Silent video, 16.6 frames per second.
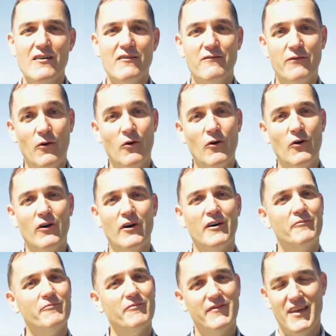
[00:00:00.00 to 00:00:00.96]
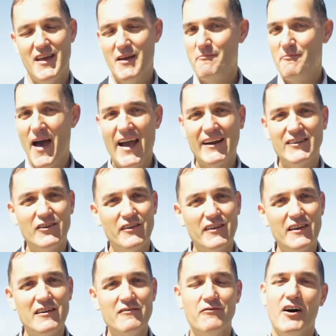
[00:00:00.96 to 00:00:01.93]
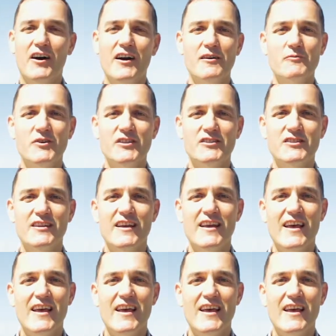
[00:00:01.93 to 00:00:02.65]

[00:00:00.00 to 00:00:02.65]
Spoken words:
for impact on the environment